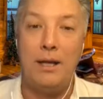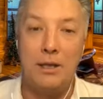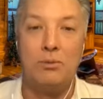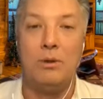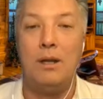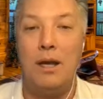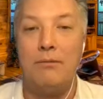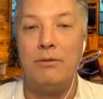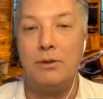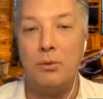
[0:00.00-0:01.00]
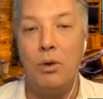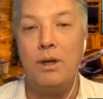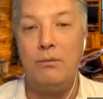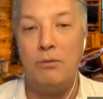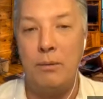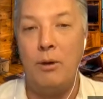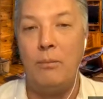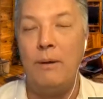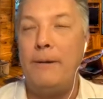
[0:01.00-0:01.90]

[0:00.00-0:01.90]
Because we're a lot of us are working from home.